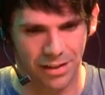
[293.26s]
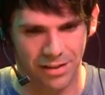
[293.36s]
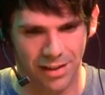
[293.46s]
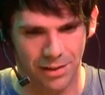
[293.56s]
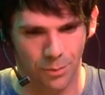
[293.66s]

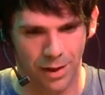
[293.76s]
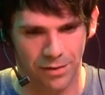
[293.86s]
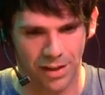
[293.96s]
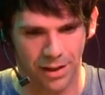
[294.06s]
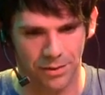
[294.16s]
see these
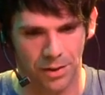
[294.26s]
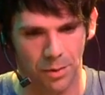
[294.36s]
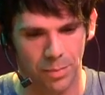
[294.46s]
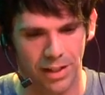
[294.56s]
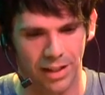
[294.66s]
wave cycles are
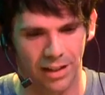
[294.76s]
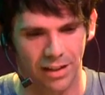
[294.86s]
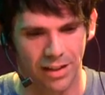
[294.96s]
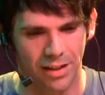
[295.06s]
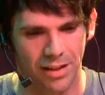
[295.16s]
repeating.
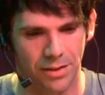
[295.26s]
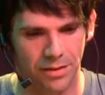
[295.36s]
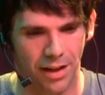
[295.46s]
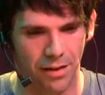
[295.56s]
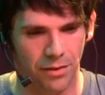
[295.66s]
So
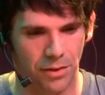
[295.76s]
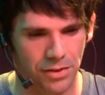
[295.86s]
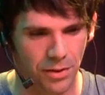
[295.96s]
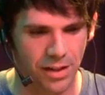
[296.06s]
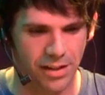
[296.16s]
it's kind of all
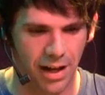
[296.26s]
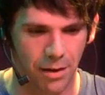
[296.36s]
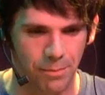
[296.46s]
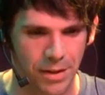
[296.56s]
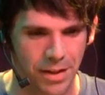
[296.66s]
stretched
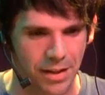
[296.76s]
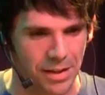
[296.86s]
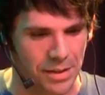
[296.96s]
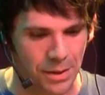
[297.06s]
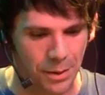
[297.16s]
out.
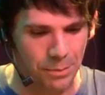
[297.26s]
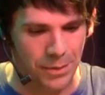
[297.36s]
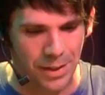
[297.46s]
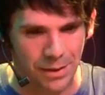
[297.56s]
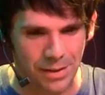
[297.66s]
So
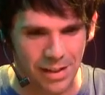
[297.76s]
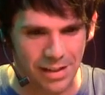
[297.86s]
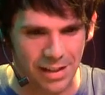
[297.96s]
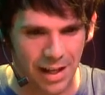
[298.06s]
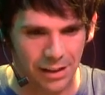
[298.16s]
there's
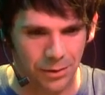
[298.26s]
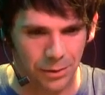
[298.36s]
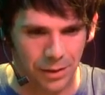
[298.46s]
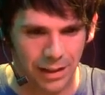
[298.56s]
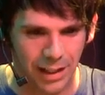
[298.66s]
that
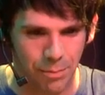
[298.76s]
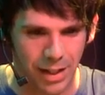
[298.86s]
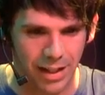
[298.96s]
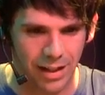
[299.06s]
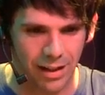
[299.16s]
little clicky
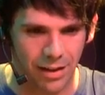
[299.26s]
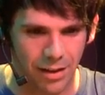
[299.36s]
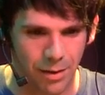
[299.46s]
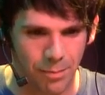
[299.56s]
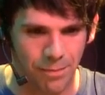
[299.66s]
bit,
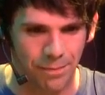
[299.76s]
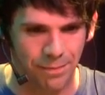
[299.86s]
and